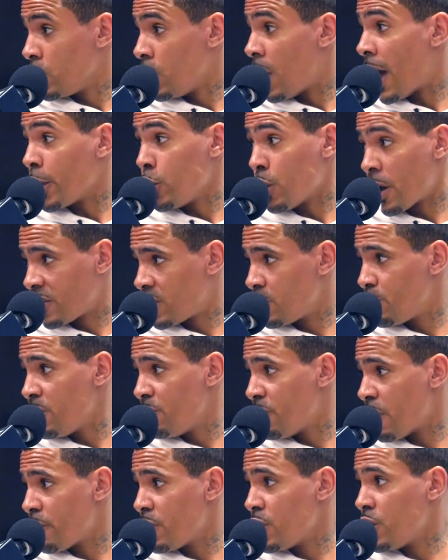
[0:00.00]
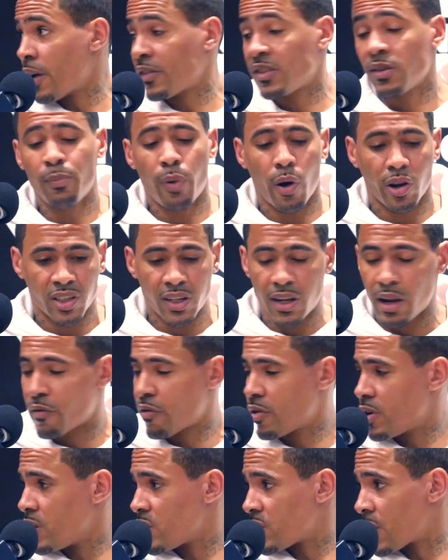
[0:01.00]
Like you have to box clever
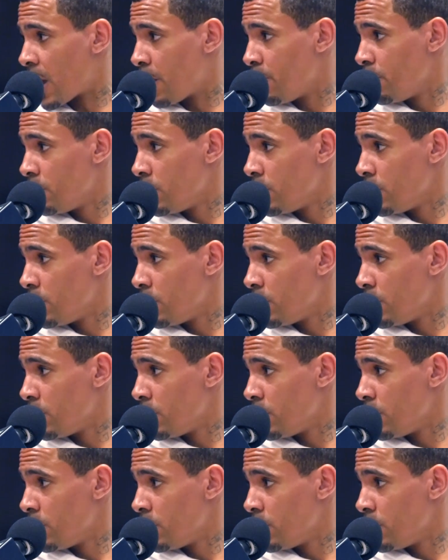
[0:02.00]
in this game.